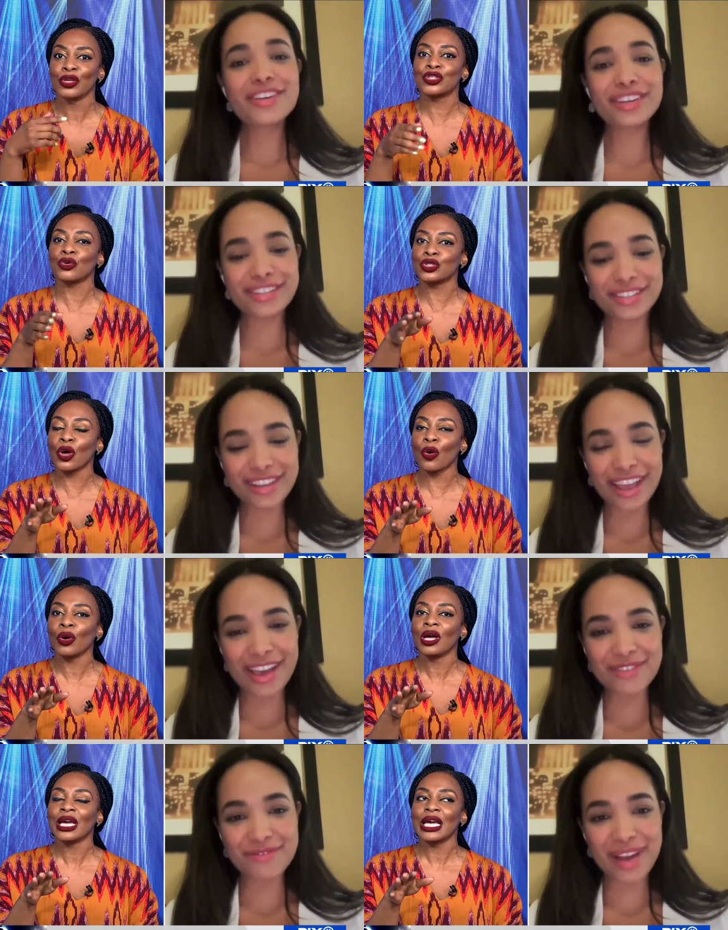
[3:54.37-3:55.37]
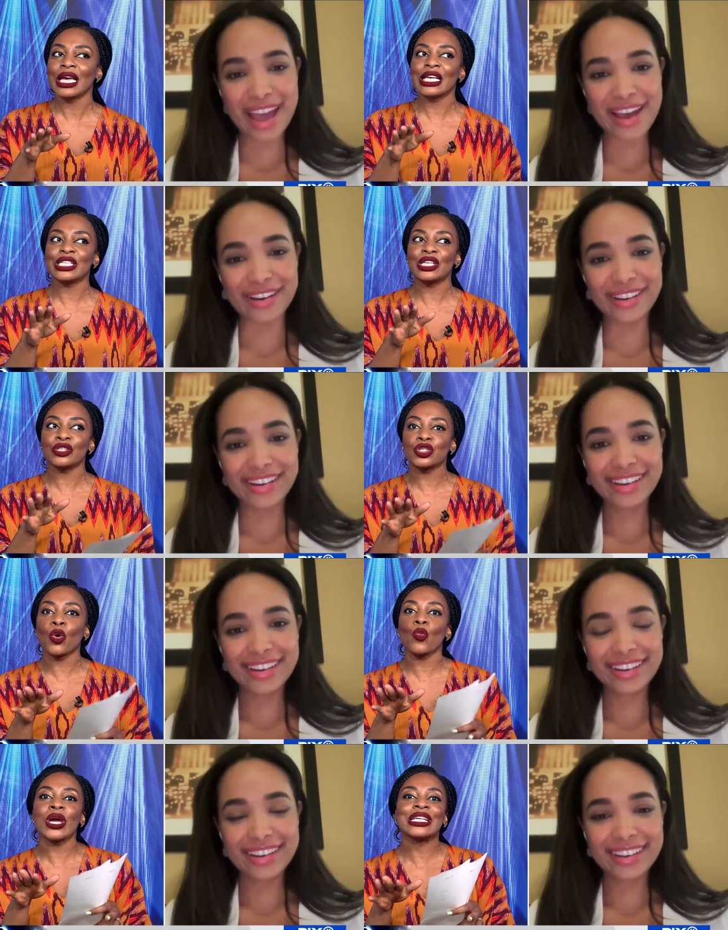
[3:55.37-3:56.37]
Speaker 1: So, Good so, job. wow. So,
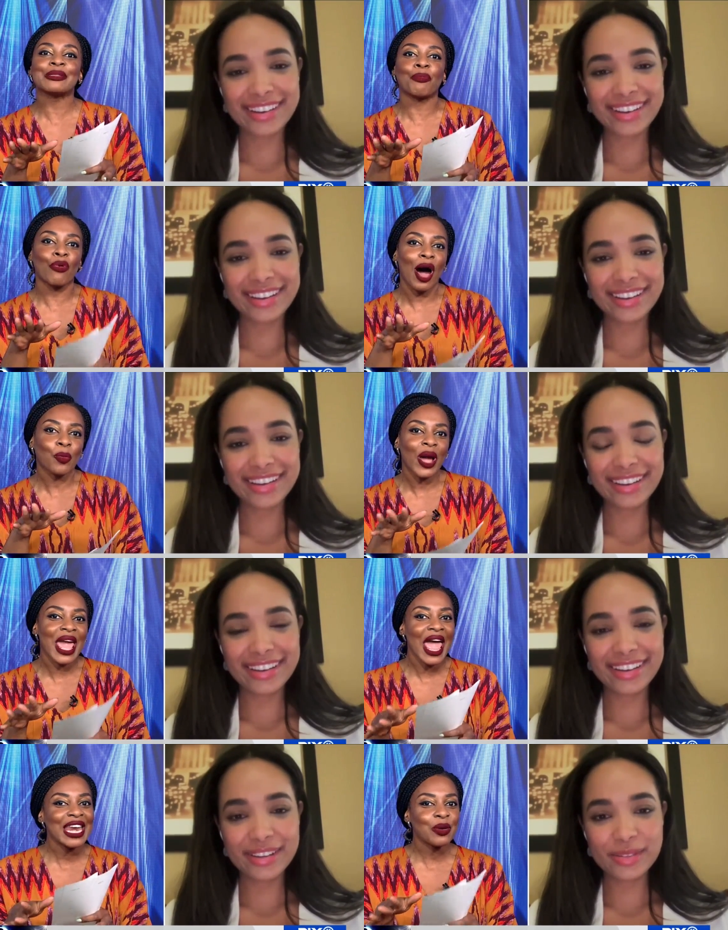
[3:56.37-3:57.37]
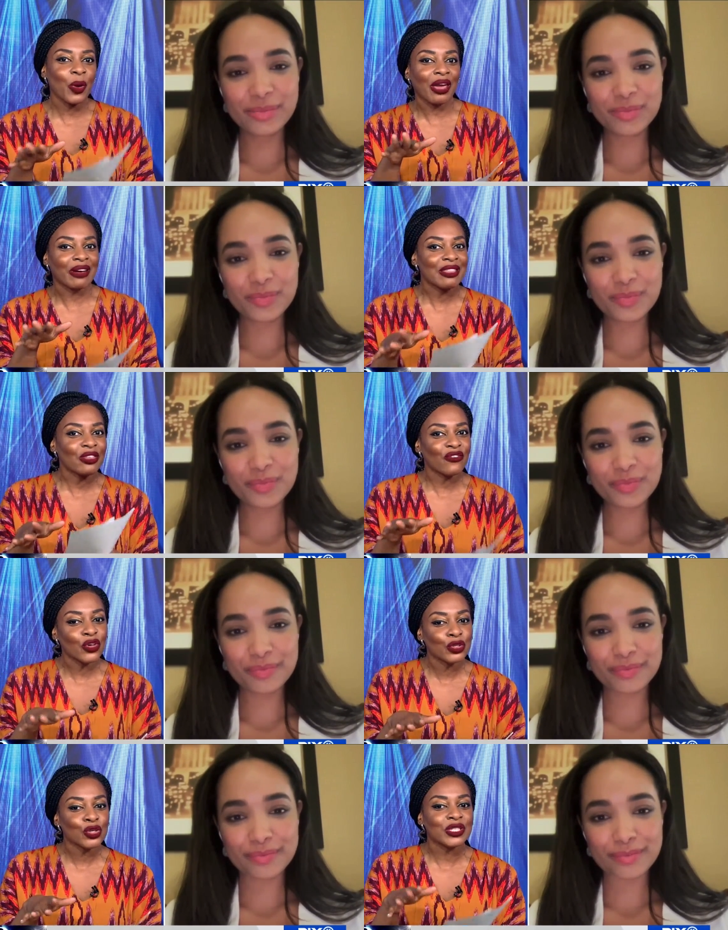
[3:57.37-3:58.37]
is Broadway anywhere in the
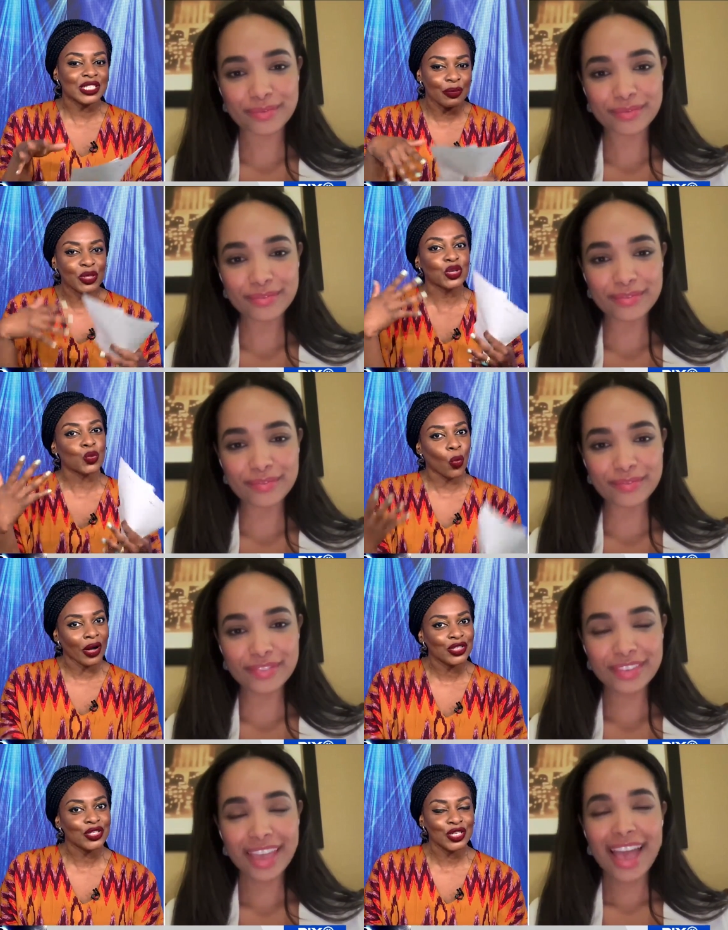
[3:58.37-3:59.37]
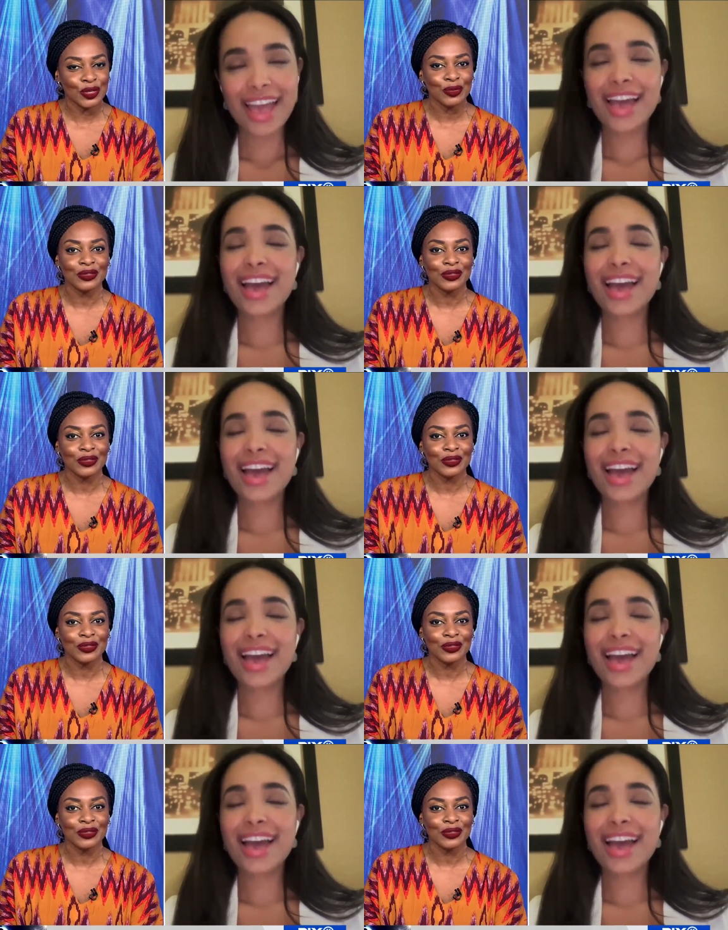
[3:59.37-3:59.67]
future? Is that something you'd want to do?